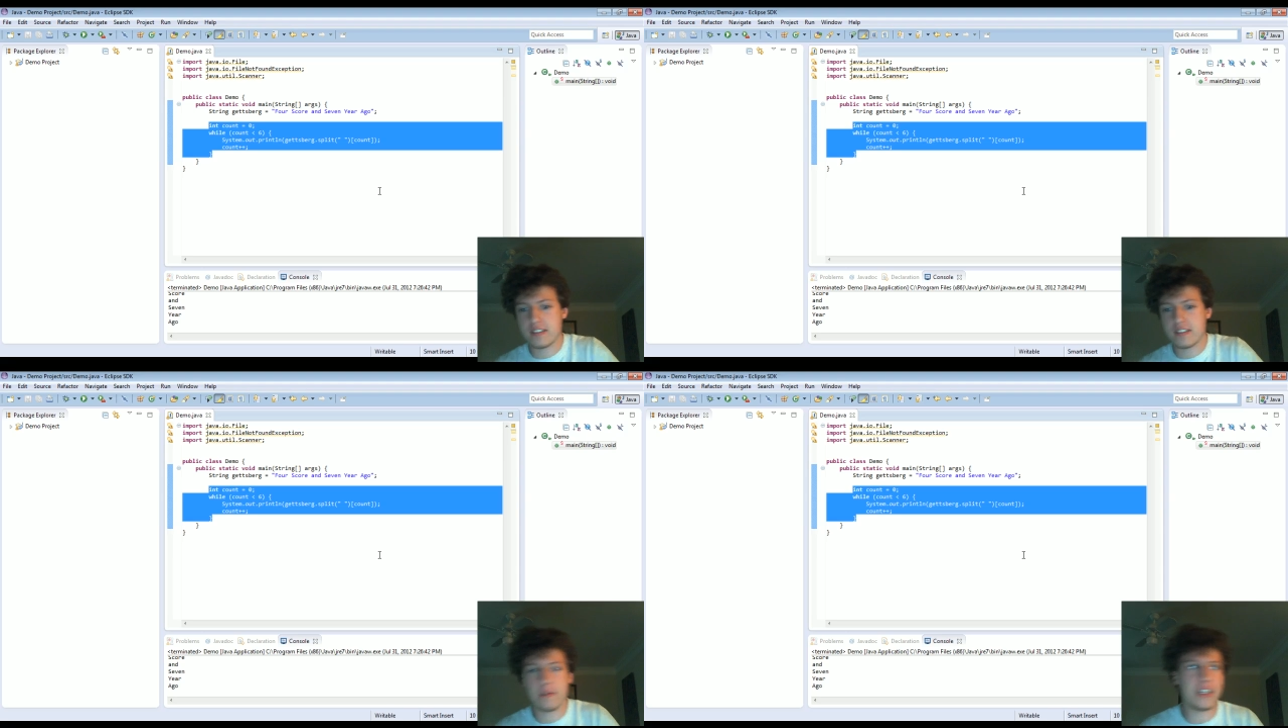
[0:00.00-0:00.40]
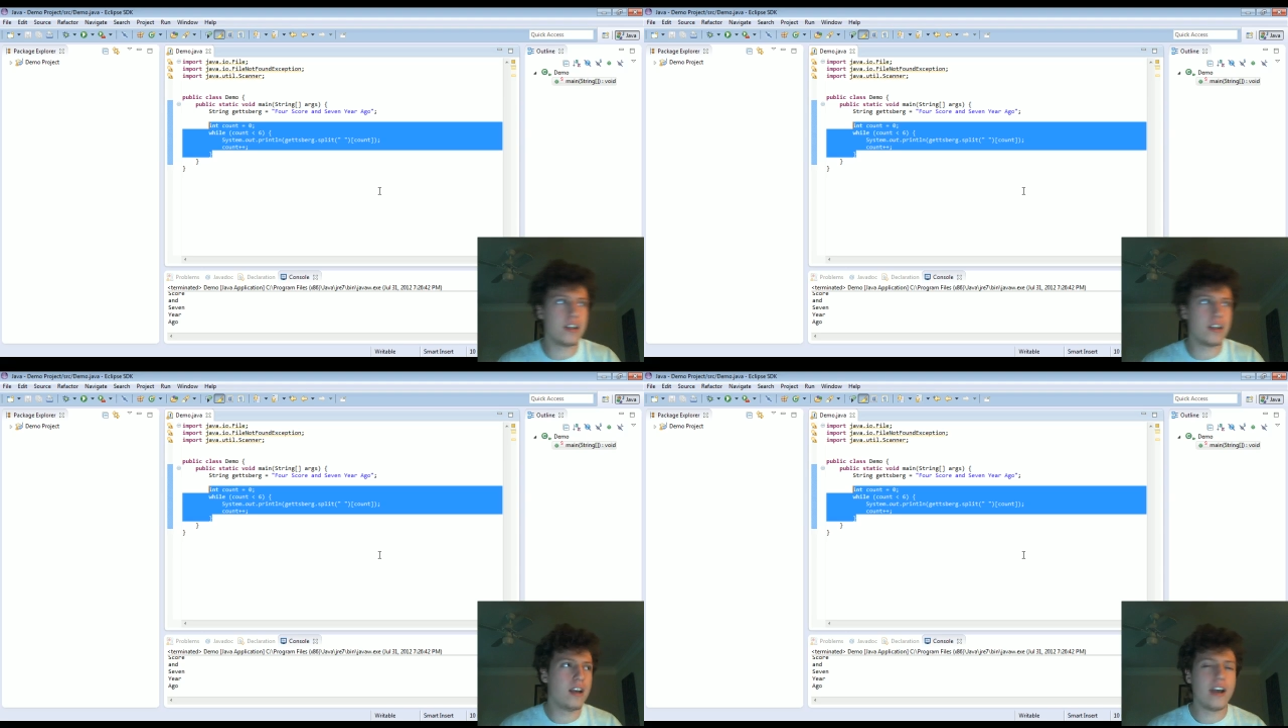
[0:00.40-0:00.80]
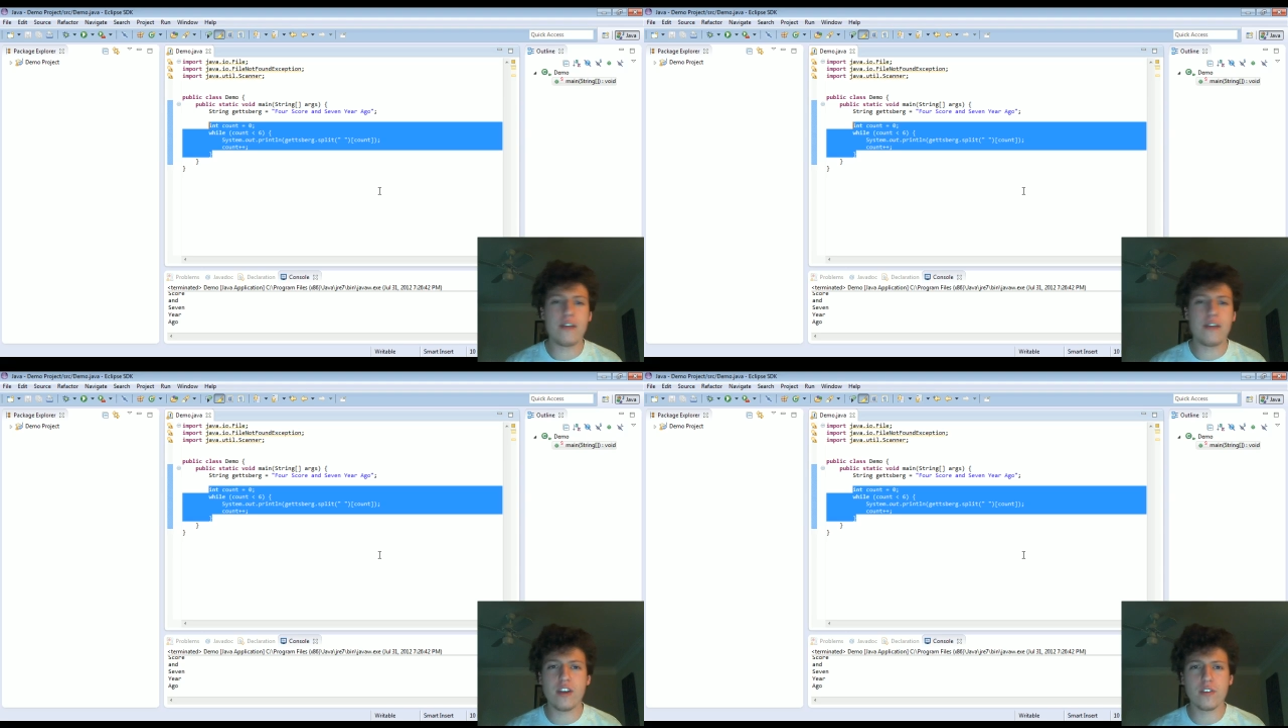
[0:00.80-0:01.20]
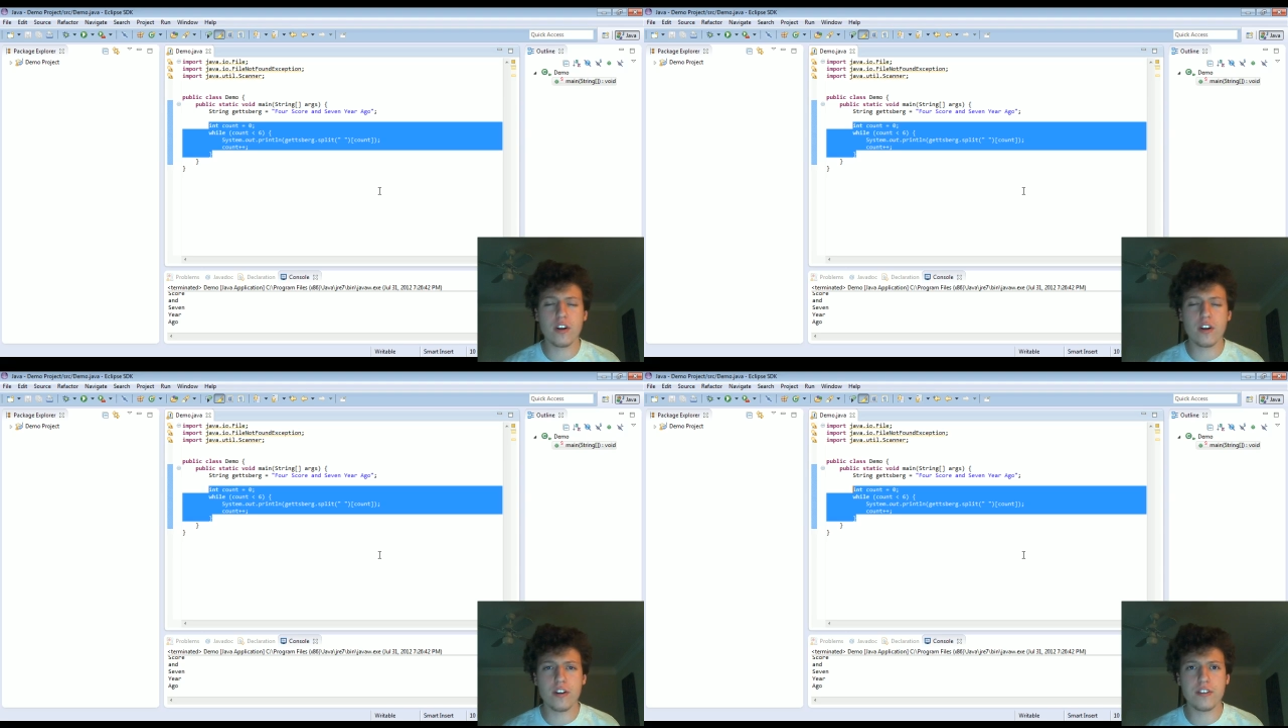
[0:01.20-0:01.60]
I mean, have you ever
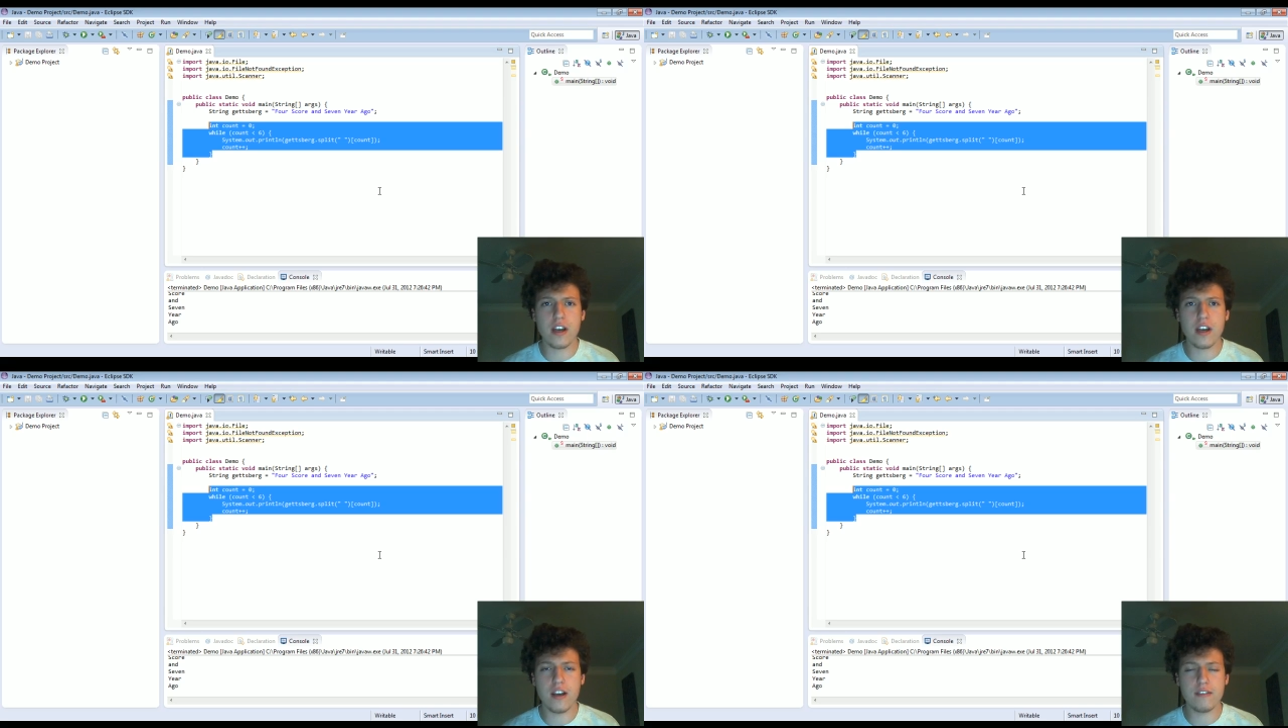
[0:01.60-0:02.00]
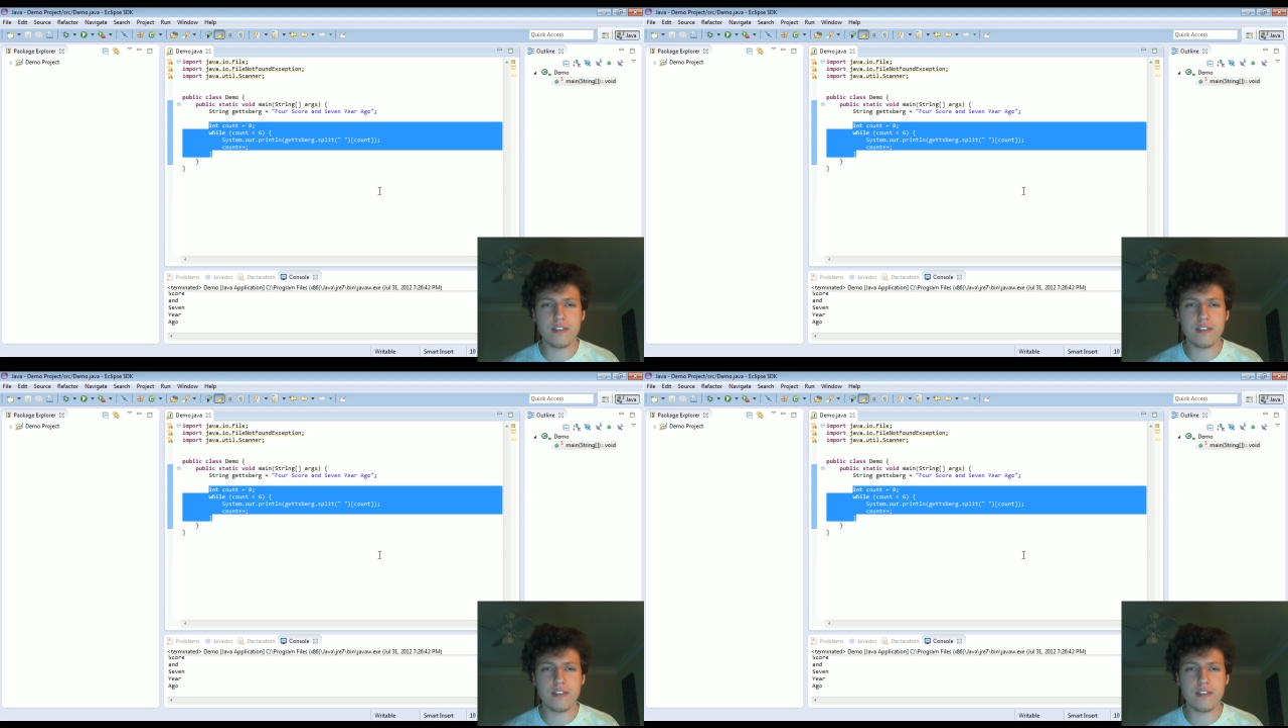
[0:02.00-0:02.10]
heard of